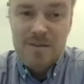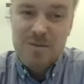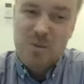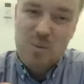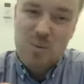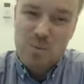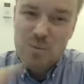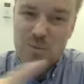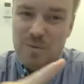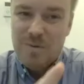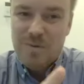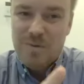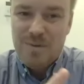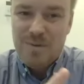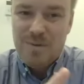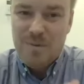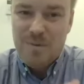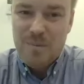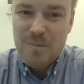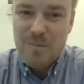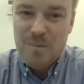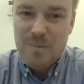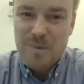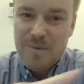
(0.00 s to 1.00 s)
Ooh,
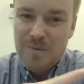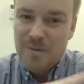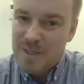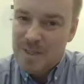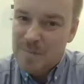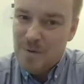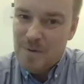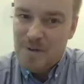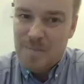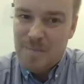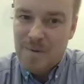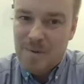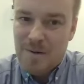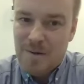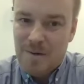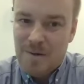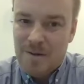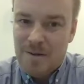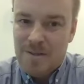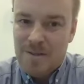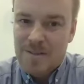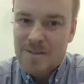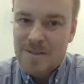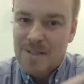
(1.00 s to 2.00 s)
we've already spoken about
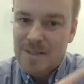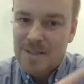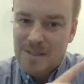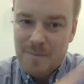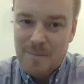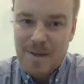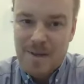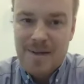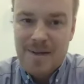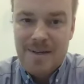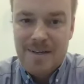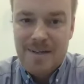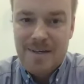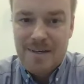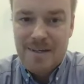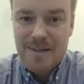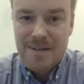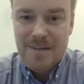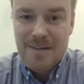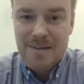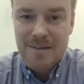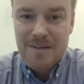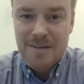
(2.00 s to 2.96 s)
alerts. That's a bad idea,